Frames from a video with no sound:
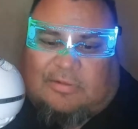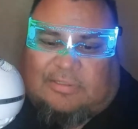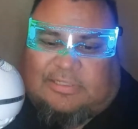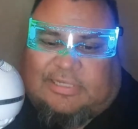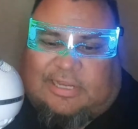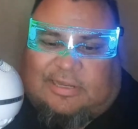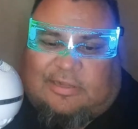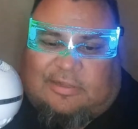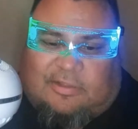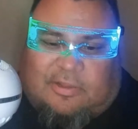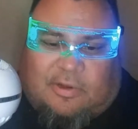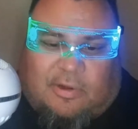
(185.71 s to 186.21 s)
It's
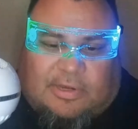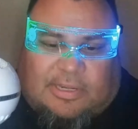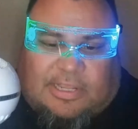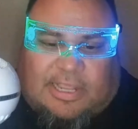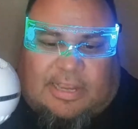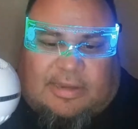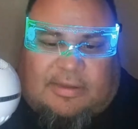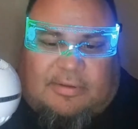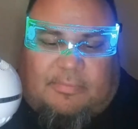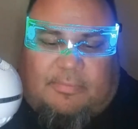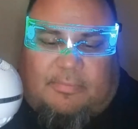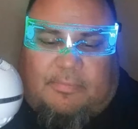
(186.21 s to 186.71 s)
at
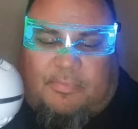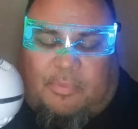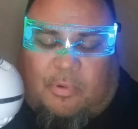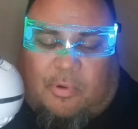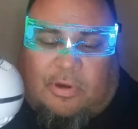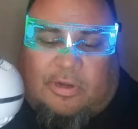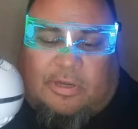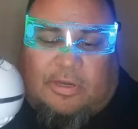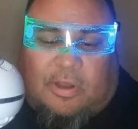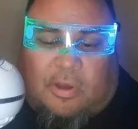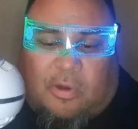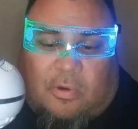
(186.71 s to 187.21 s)

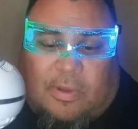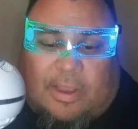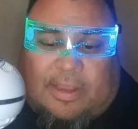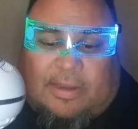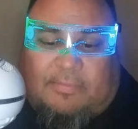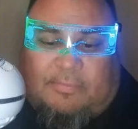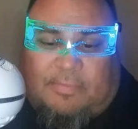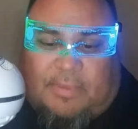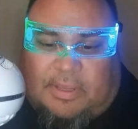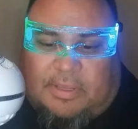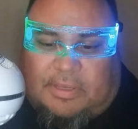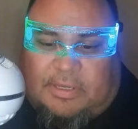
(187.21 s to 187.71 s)

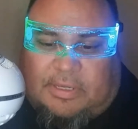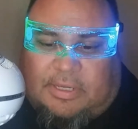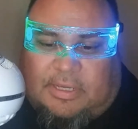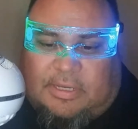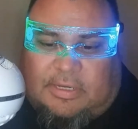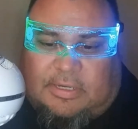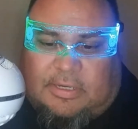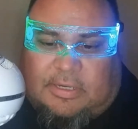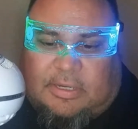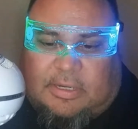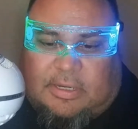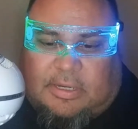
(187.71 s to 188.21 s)
38.08
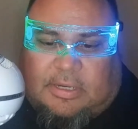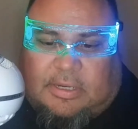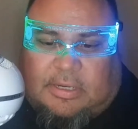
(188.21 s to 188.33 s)
million.